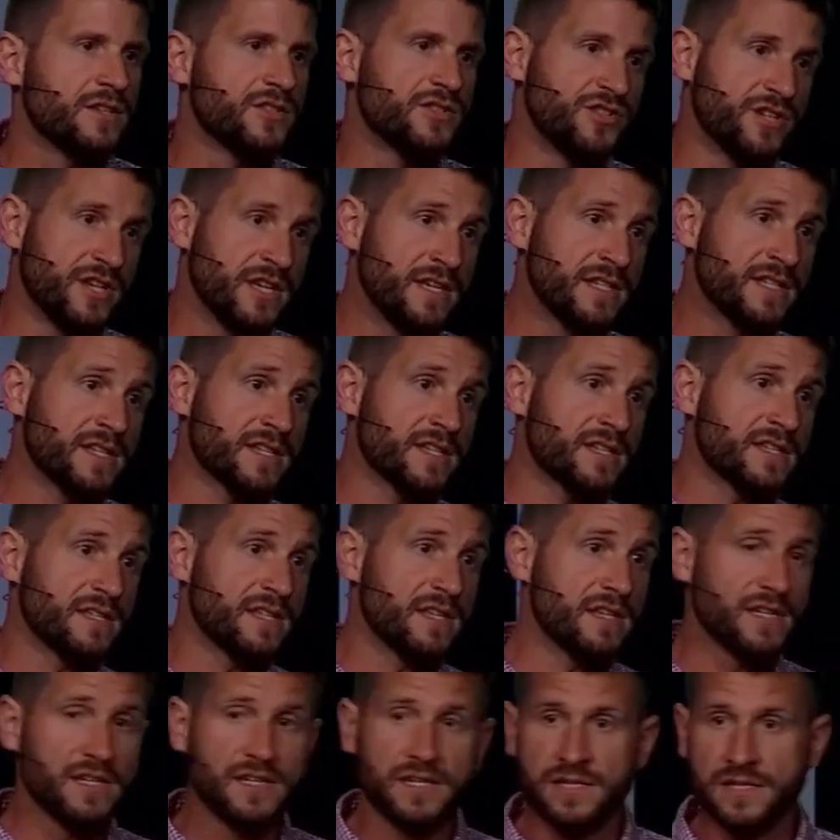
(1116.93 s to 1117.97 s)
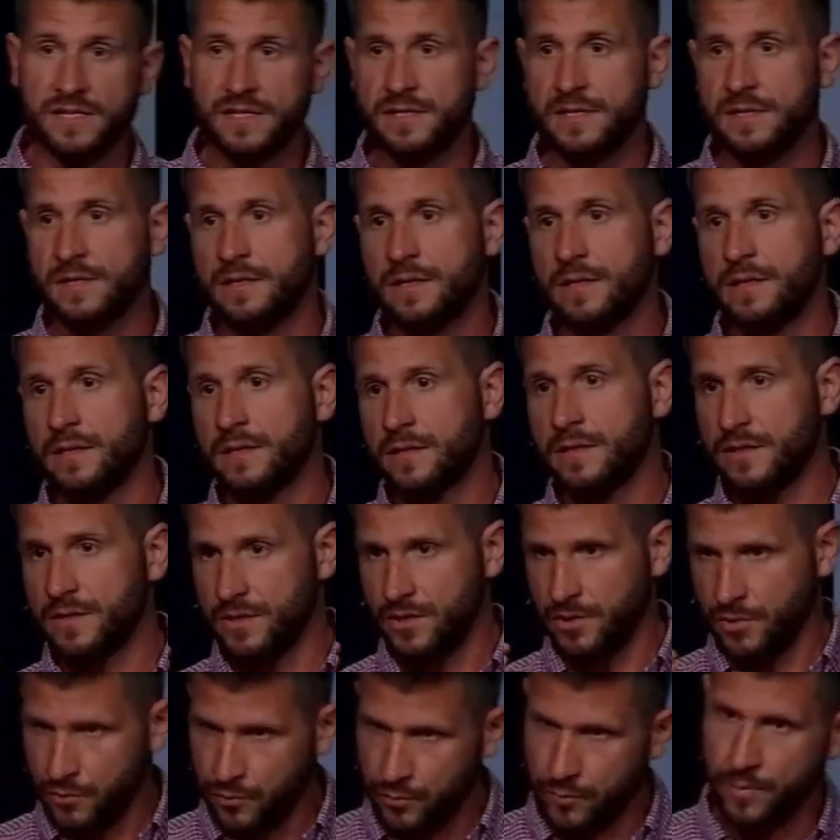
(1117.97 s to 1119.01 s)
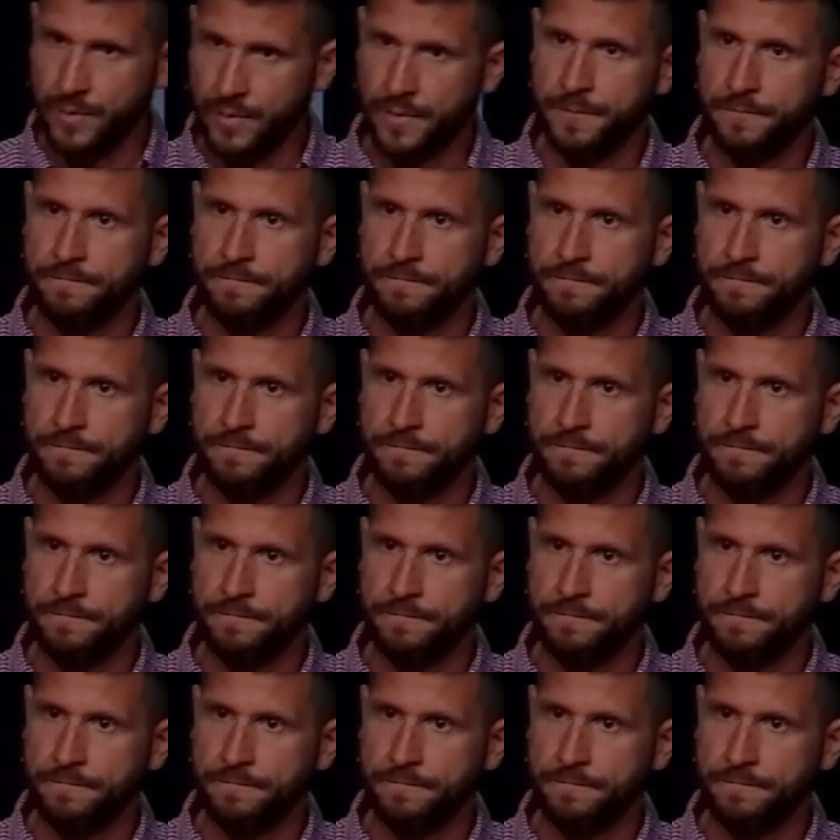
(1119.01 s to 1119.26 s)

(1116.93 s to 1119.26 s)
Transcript: Jesus sees you.